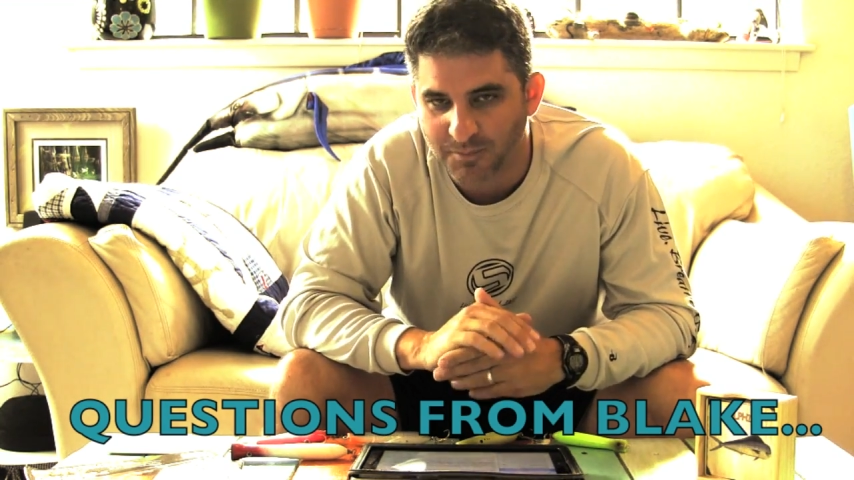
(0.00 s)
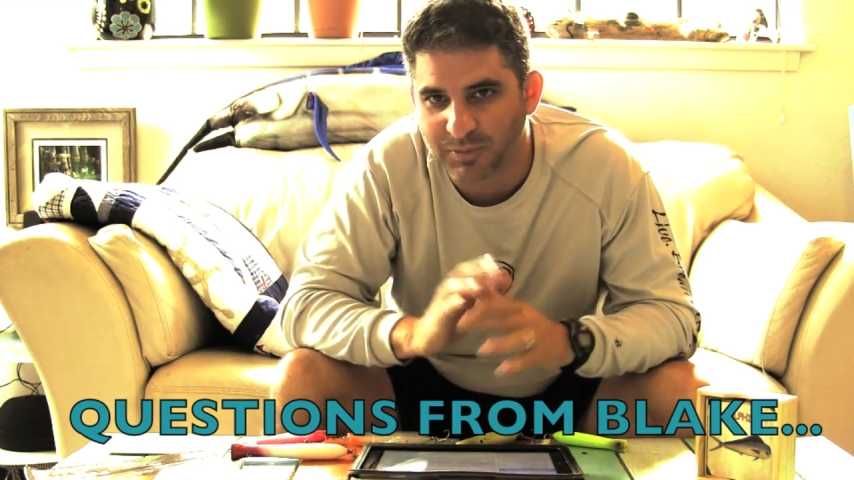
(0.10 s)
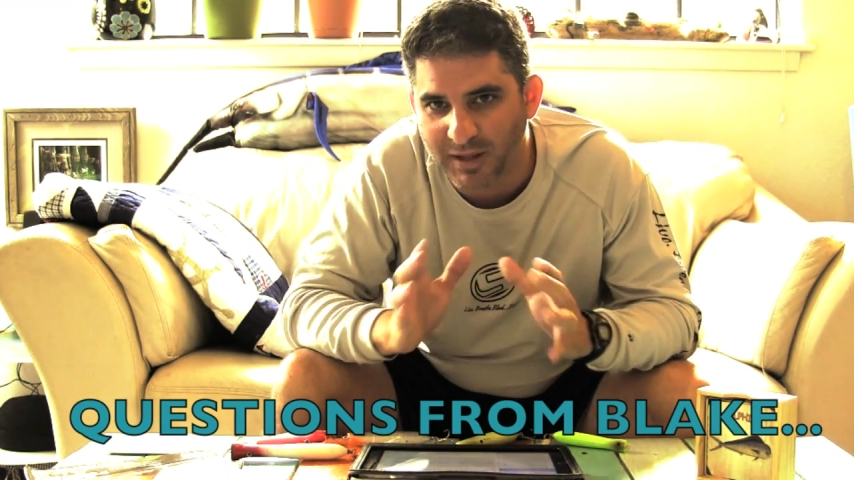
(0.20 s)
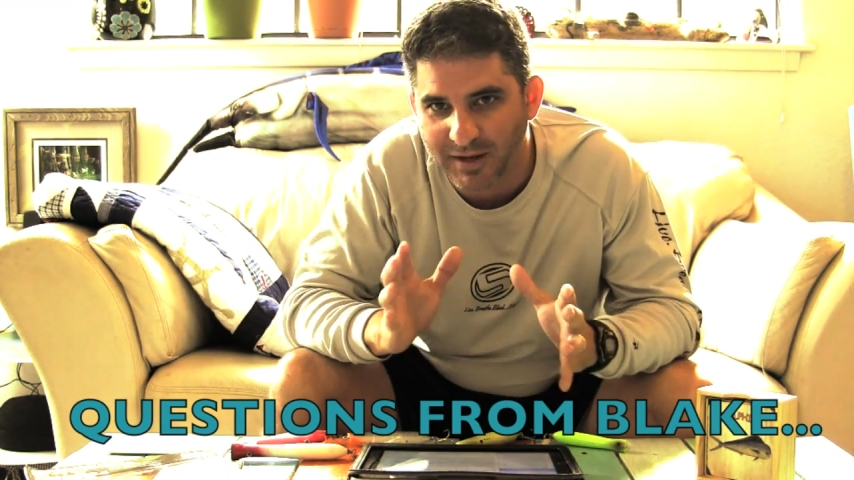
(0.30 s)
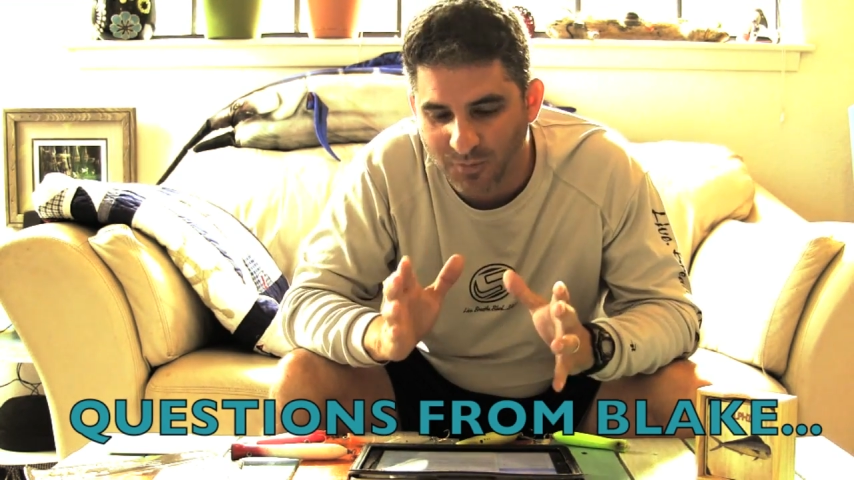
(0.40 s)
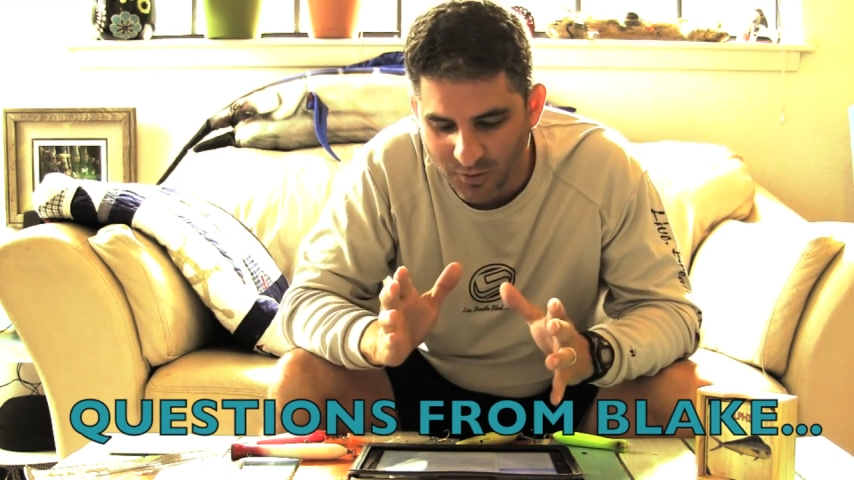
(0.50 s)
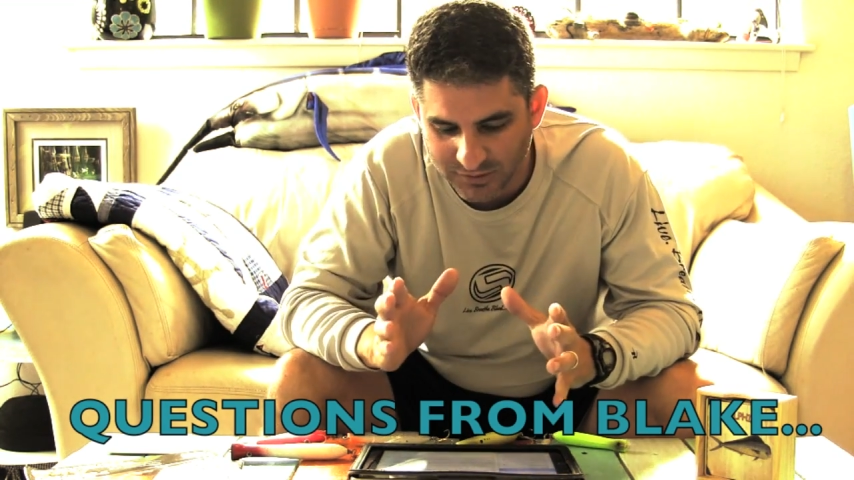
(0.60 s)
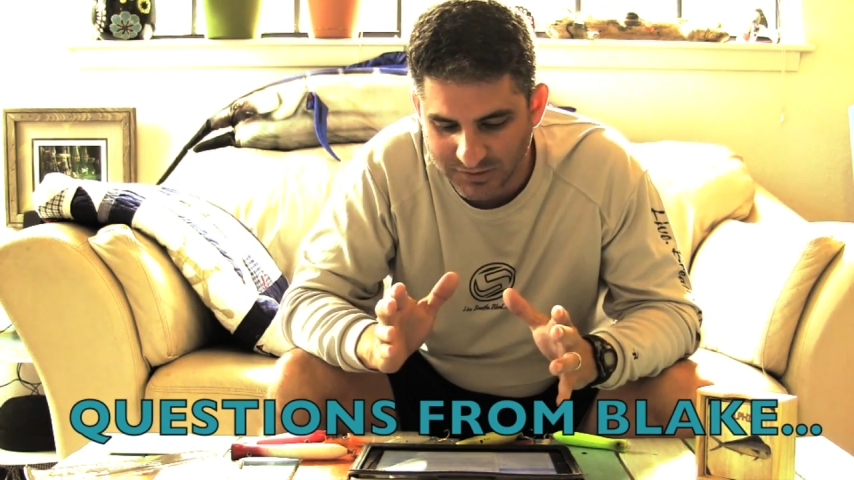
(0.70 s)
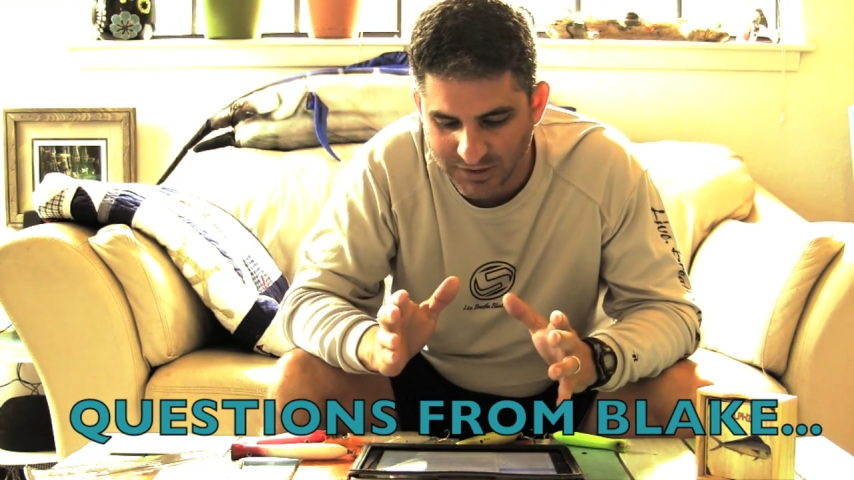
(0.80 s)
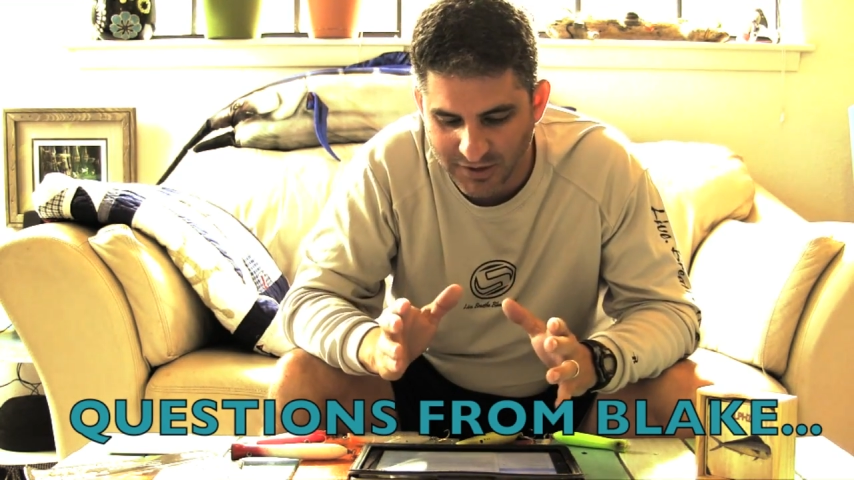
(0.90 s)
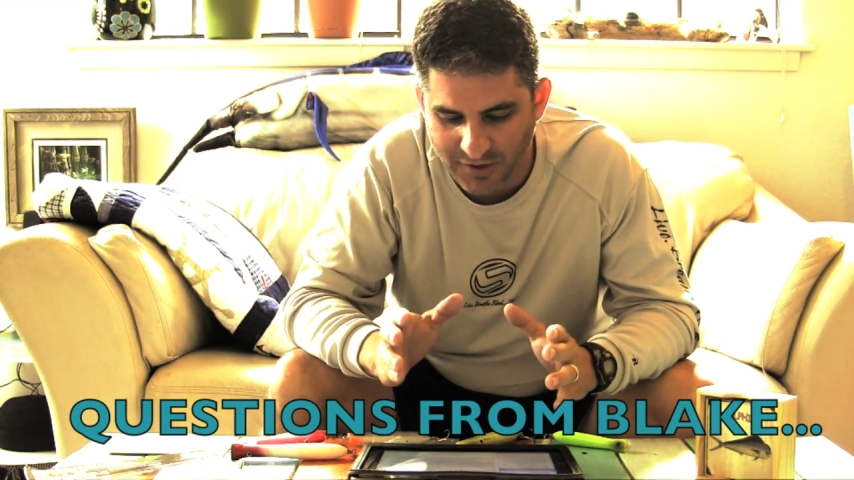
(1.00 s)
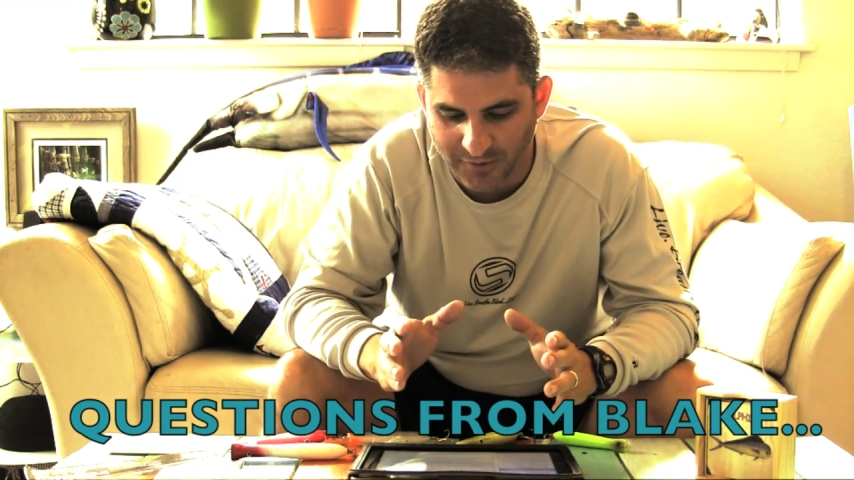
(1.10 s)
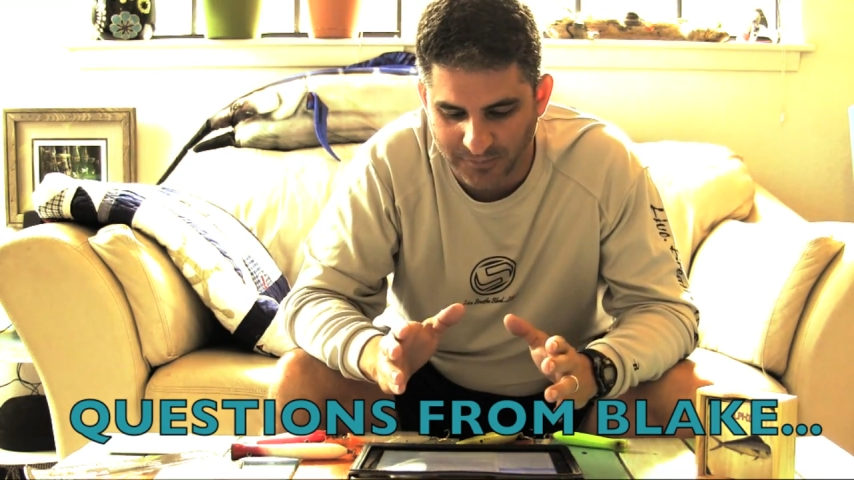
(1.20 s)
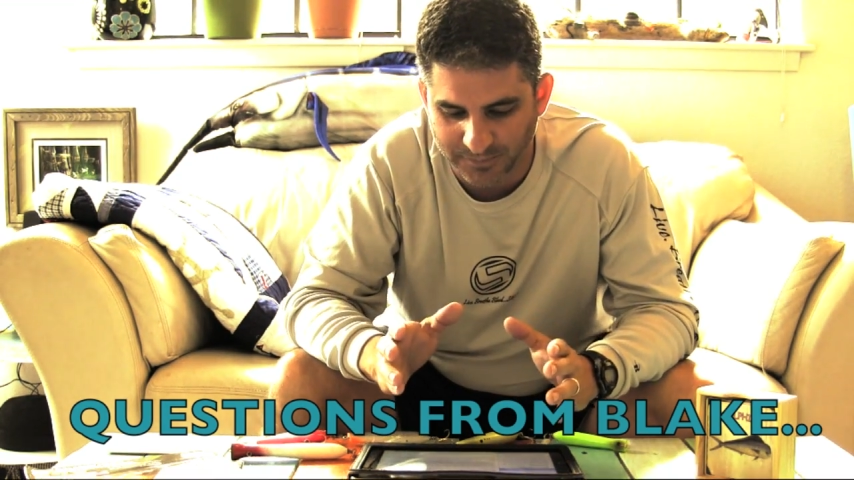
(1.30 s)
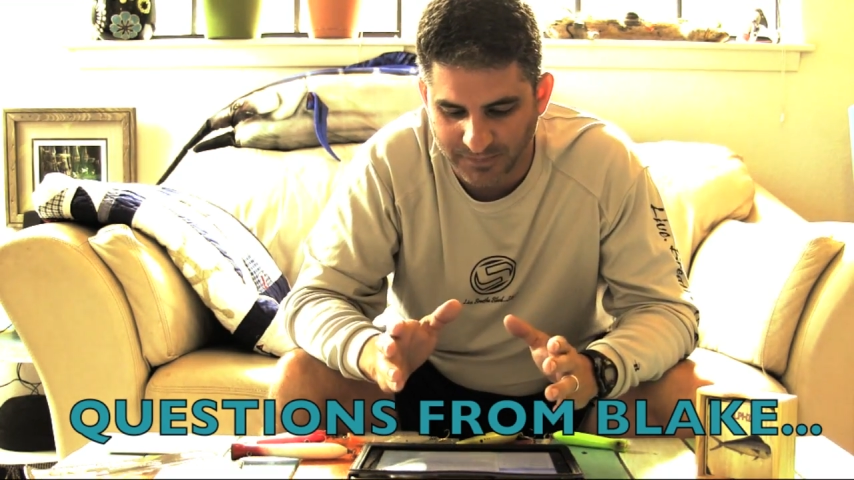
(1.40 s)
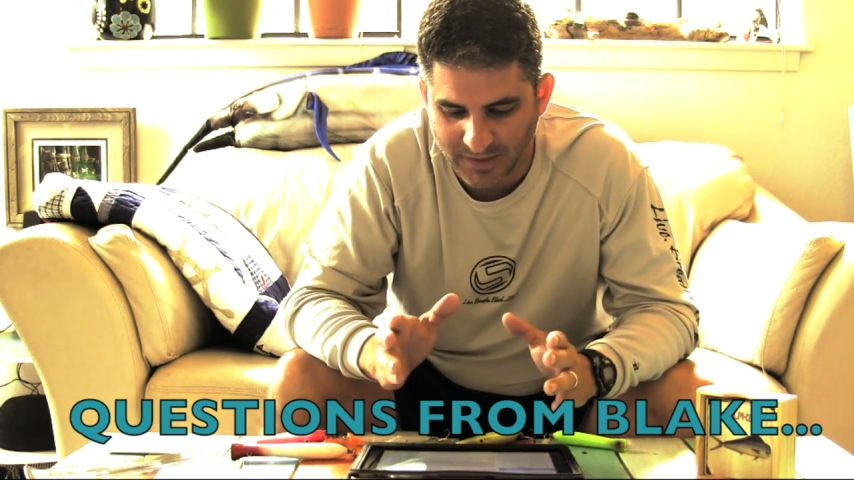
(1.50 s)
Blake wants to know,